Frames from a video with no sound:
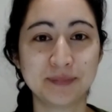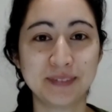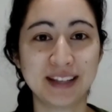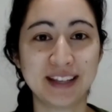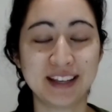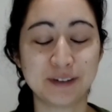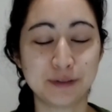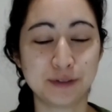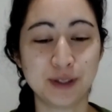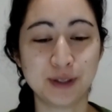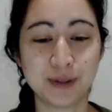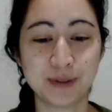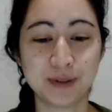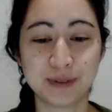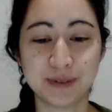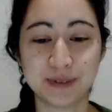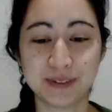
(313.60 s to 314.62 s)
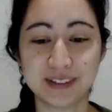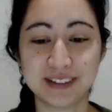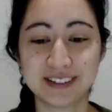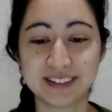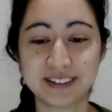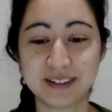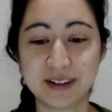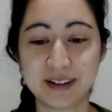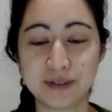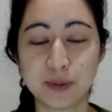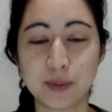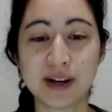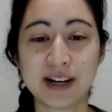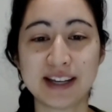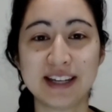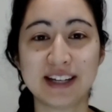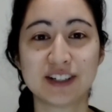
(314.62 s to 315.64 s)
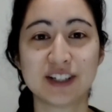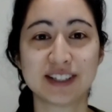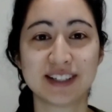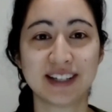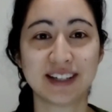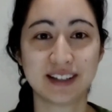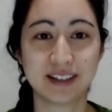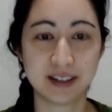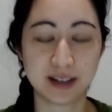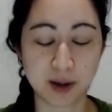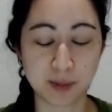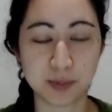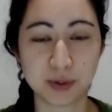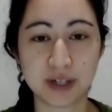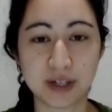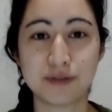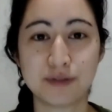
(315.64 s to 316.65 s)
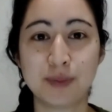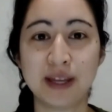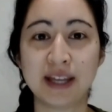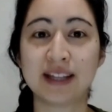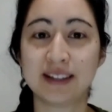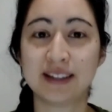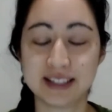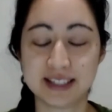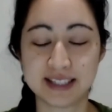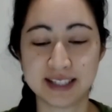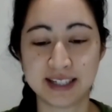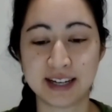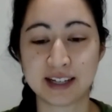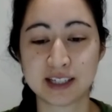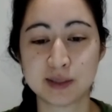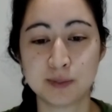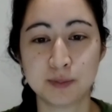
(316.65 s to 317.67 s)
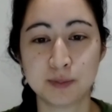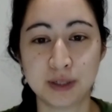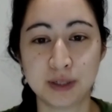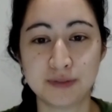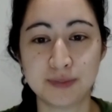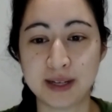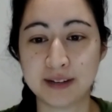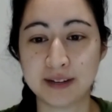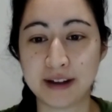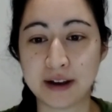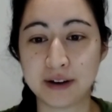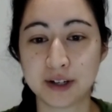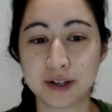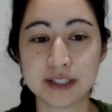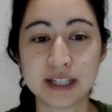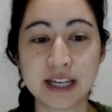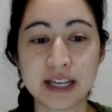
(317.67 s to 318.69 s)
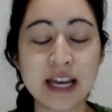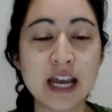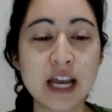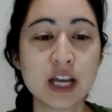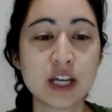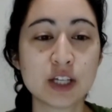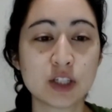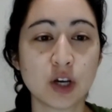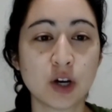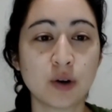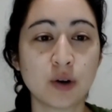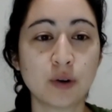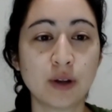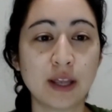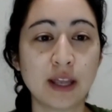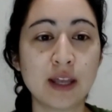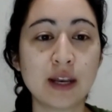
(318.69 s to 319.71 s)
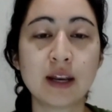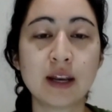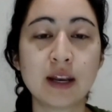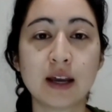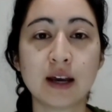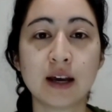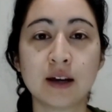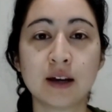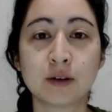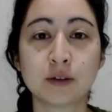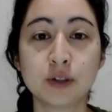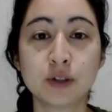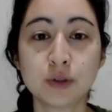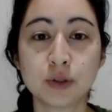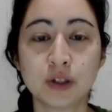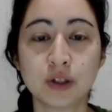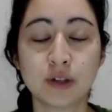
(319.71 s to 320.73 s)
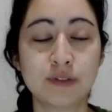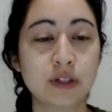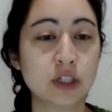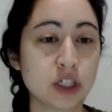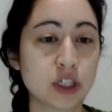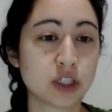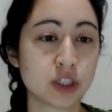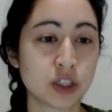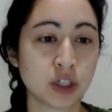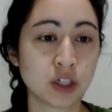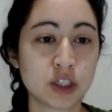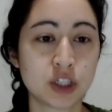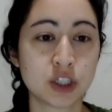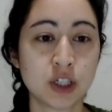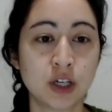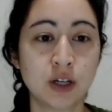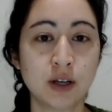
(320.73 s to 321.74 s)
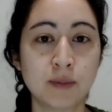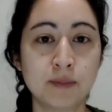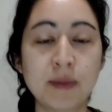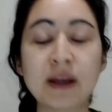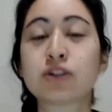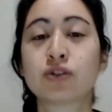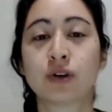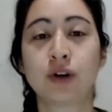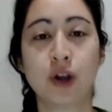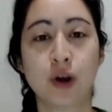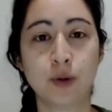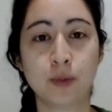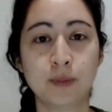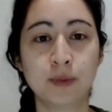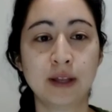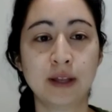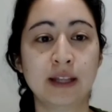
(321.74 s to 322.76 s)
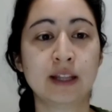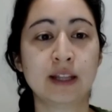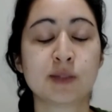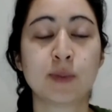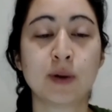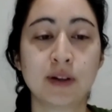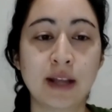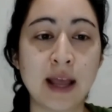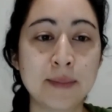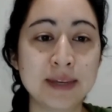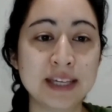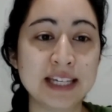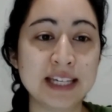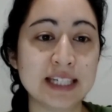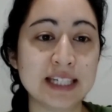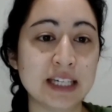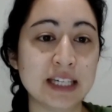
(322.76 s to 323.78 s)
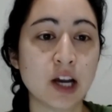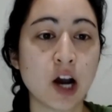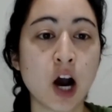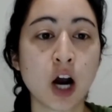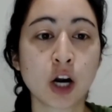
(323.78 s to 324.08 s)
if you want to hear just like a brief bit, this is the next brief bit of how it goes. So in Google, if you just search metronome, and it's spelled M-E-T-R-O-N-O-M-E,